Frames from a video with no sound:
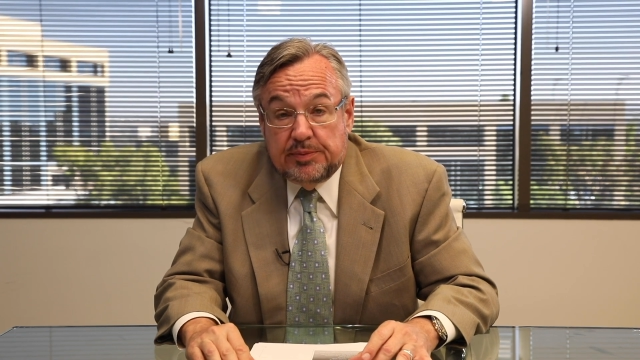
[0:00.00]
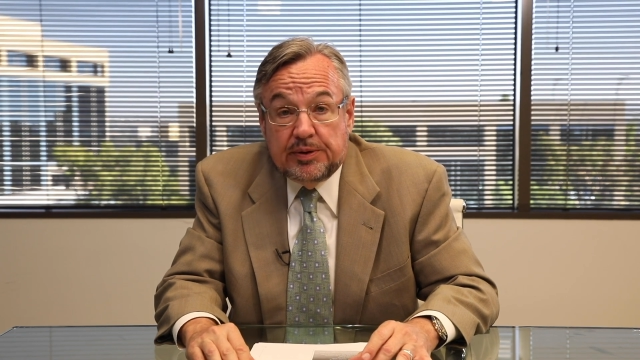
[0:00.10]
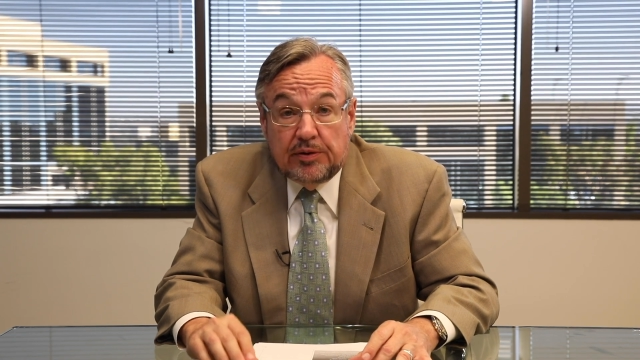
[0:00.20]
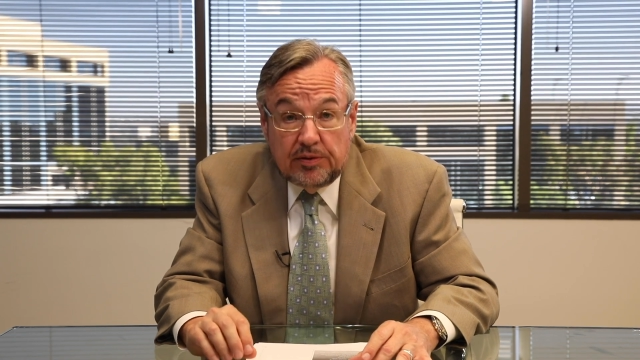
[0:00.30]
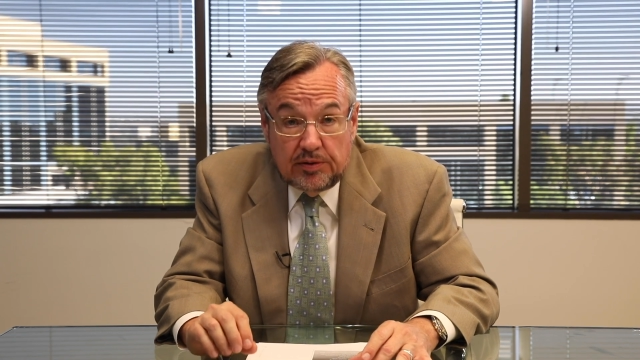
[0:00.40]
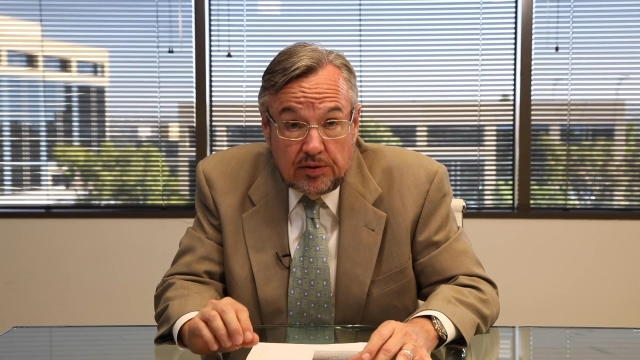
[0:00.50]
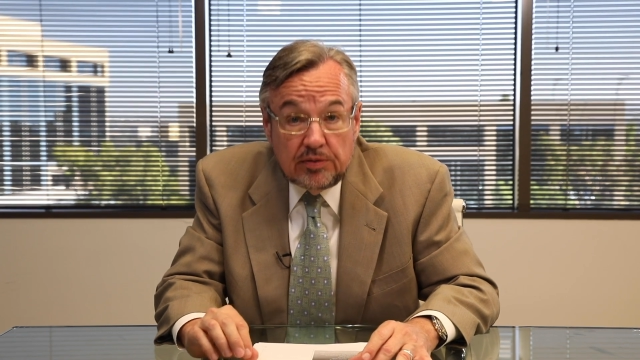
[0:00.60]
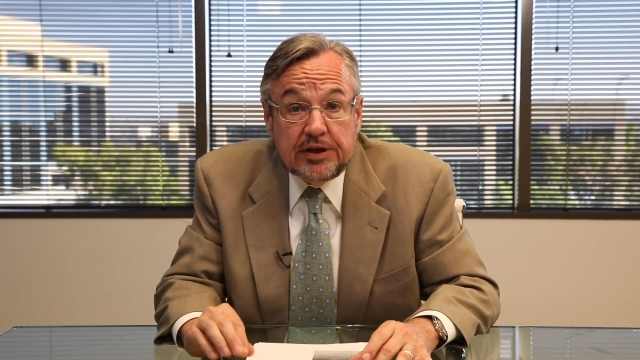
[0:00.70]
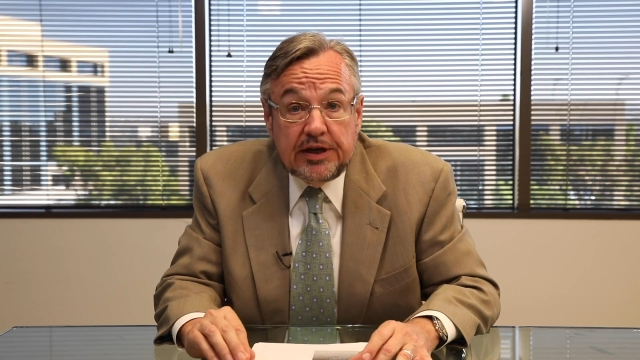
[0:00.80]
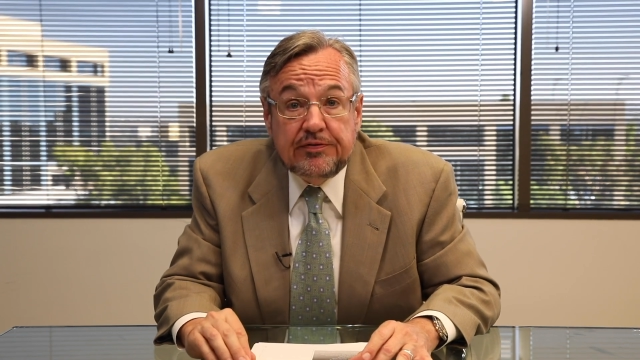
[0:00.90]
but
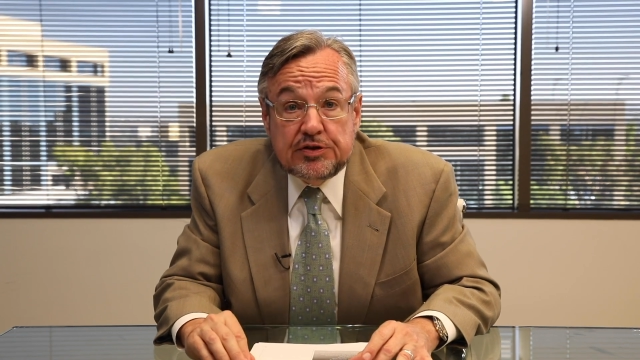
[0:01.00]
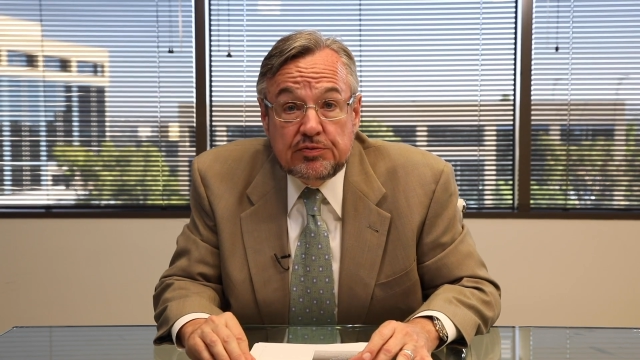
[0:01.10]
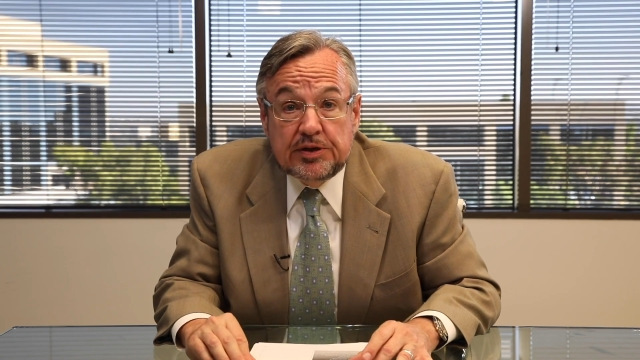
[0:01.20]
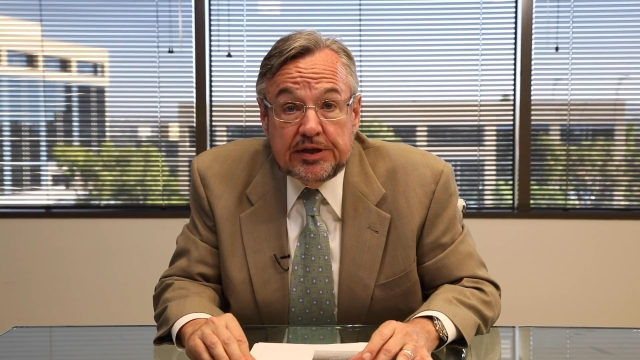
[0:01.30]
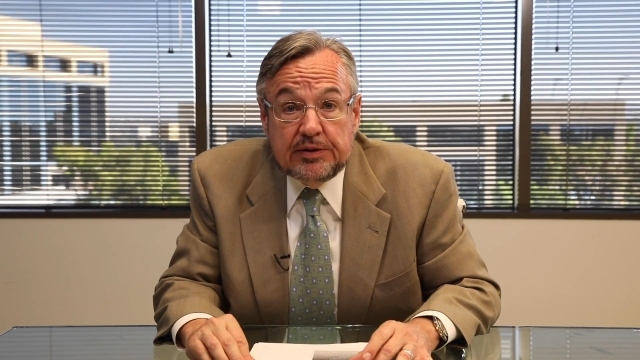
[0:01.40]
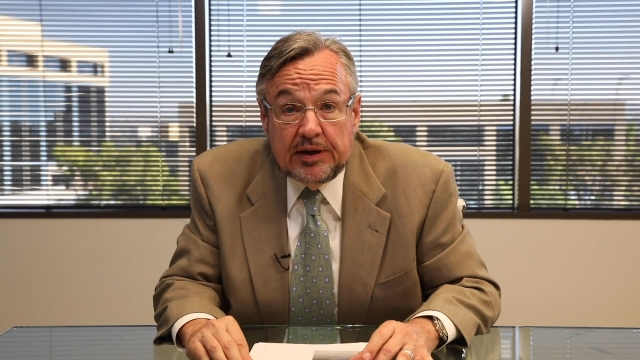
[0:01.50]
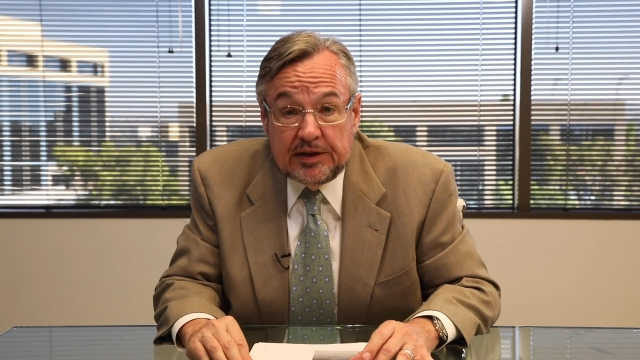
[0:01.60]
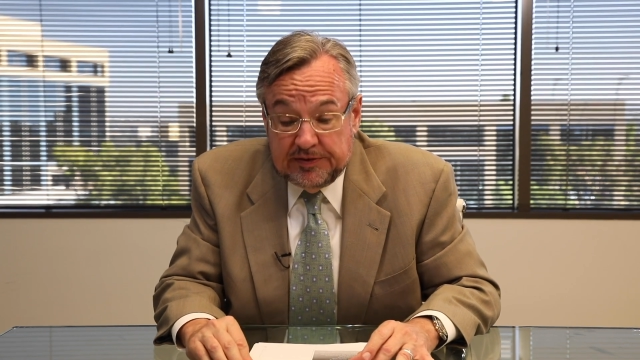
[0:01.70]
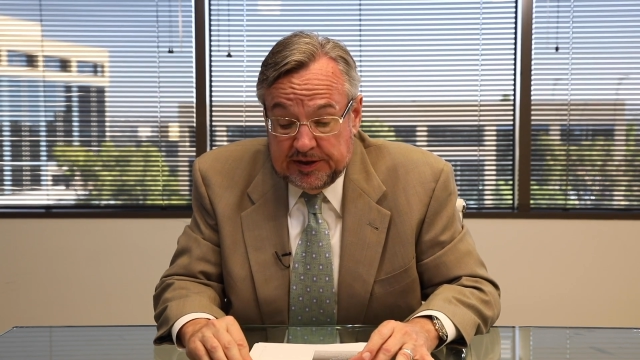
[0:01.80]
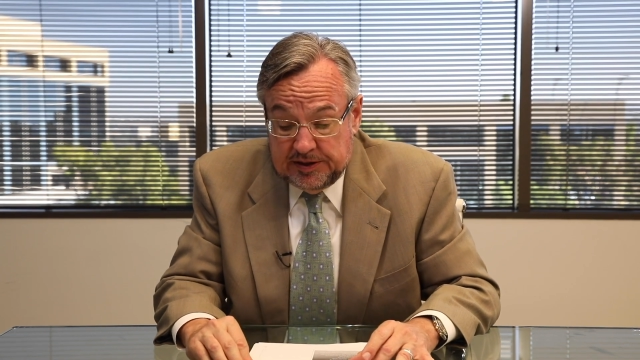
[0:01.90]
only if it's really
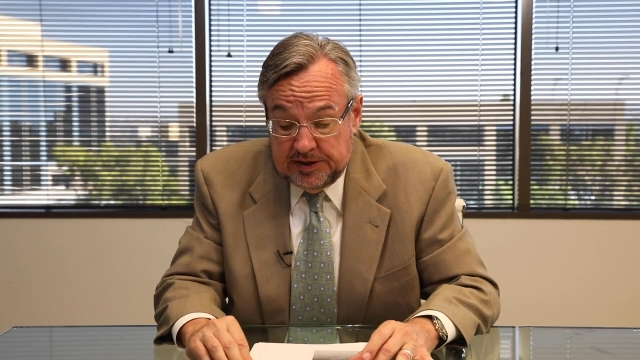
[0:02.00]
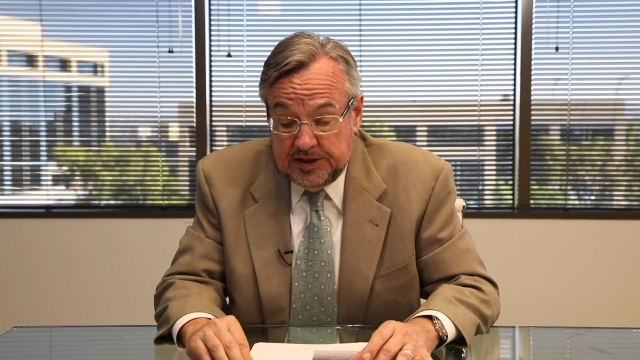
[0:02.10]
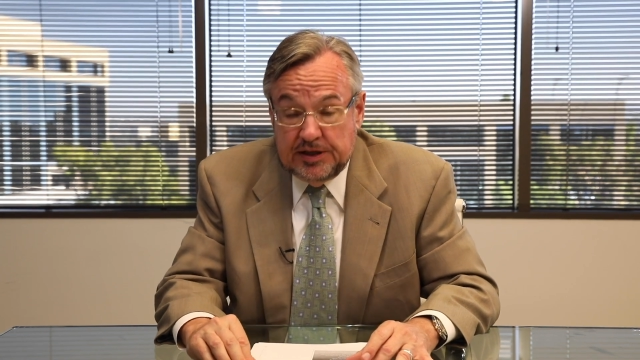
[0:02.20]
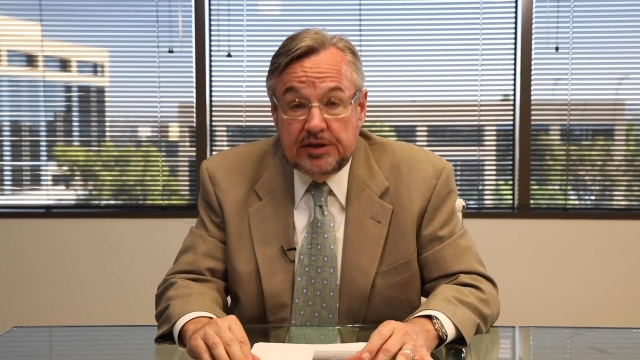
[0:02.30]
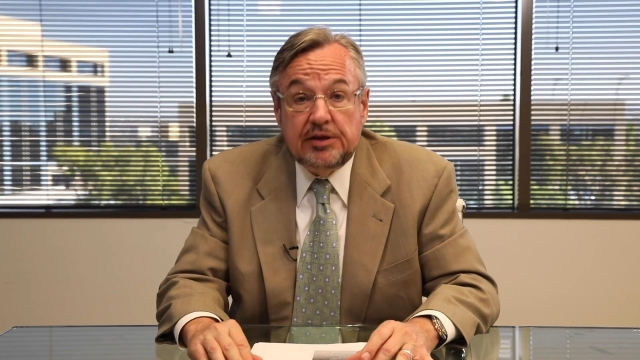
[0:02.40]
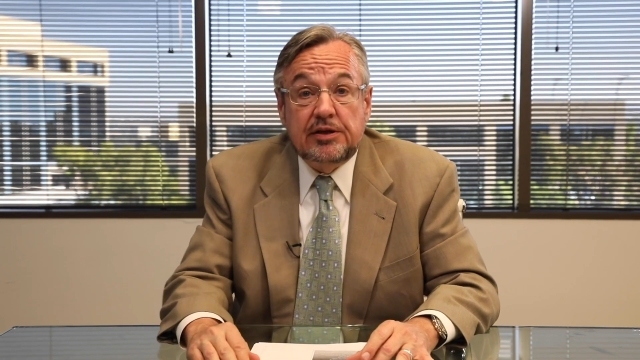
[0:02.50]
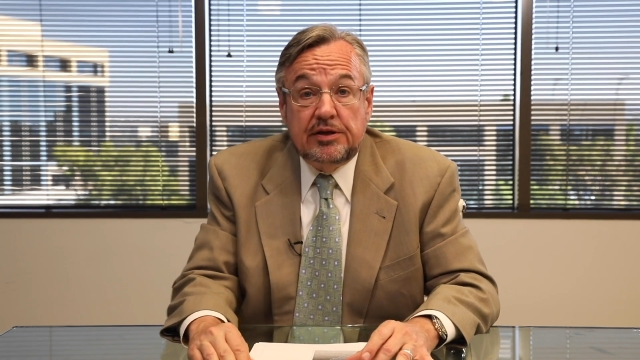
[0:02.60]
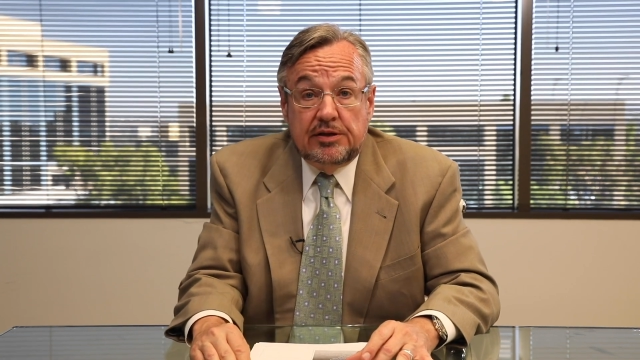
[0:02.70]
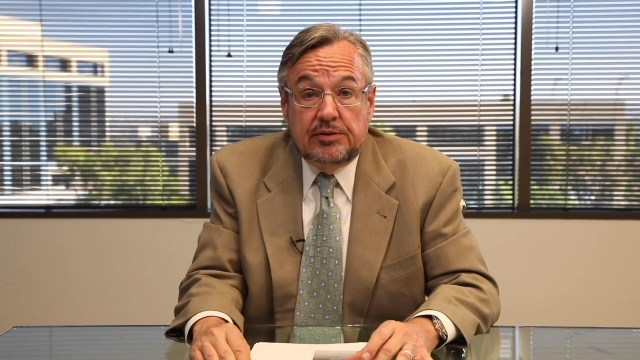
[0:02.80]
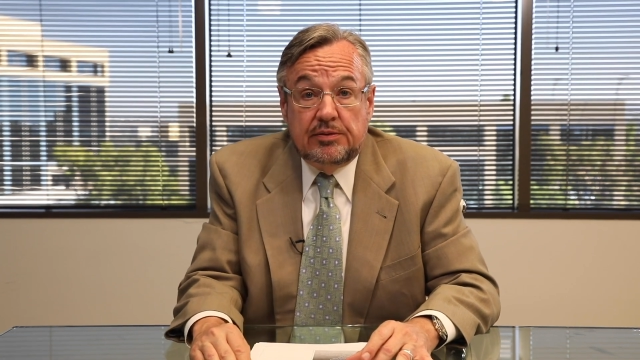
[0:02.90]
relevant to the
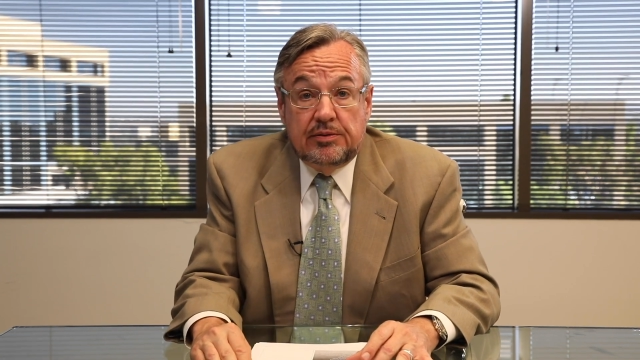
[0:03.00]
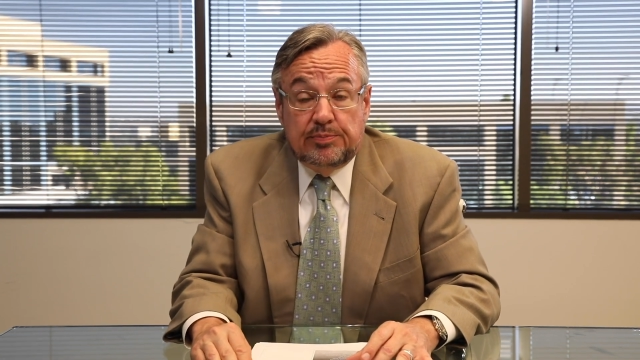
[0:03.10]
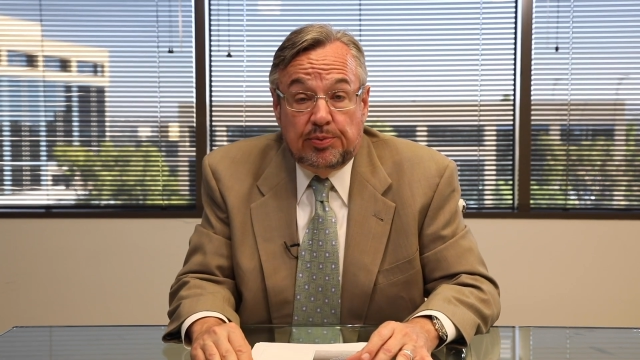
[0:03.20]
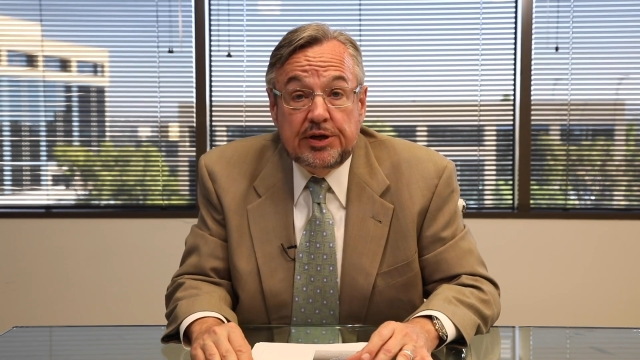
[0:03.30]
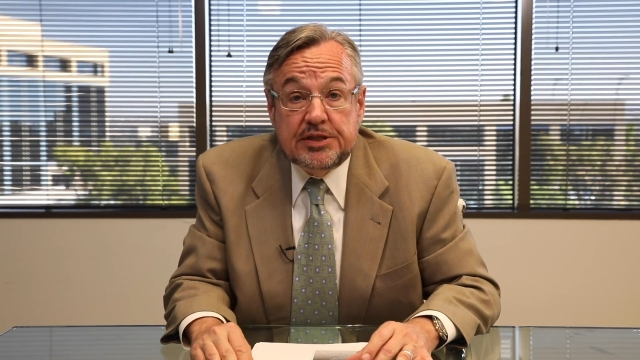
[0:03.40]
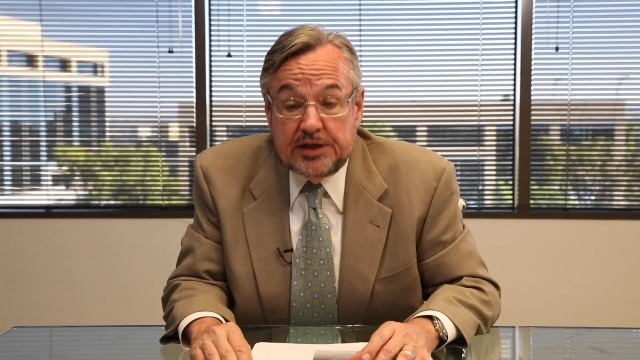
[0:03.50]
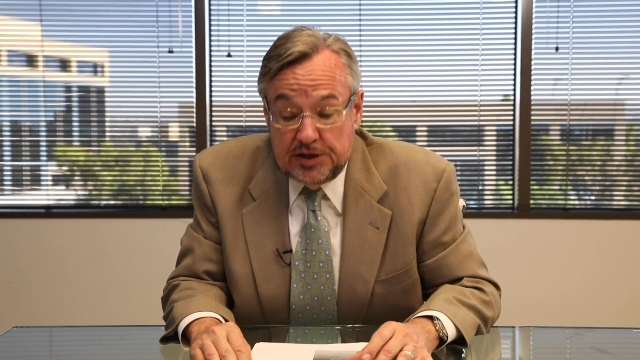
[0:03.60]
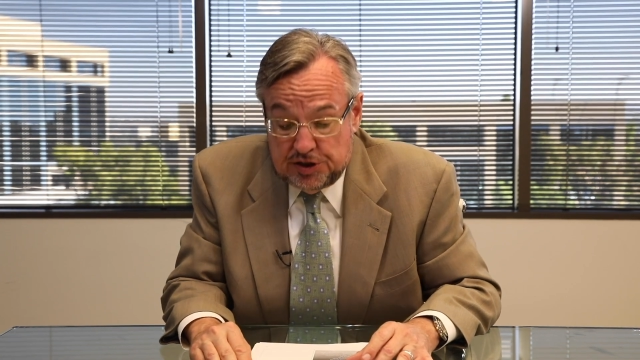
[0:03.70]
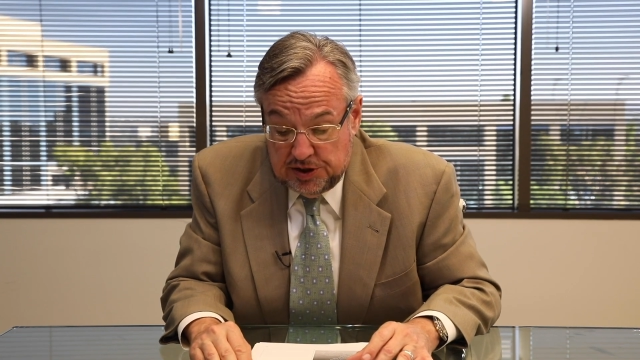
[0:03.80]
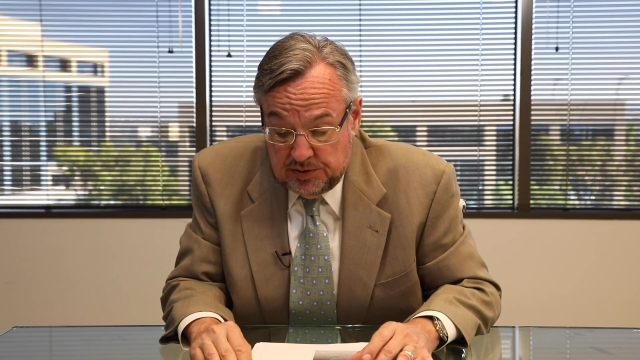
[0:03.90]
points at
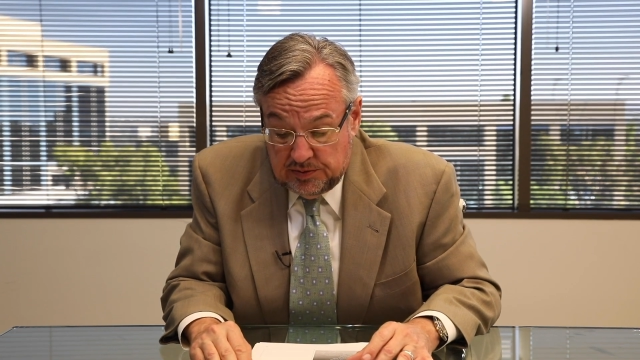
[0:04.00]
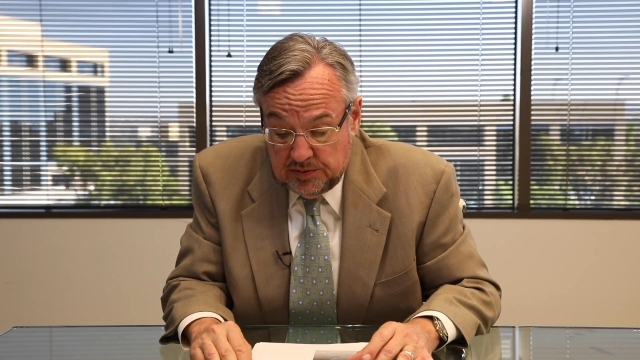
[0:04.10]
issue.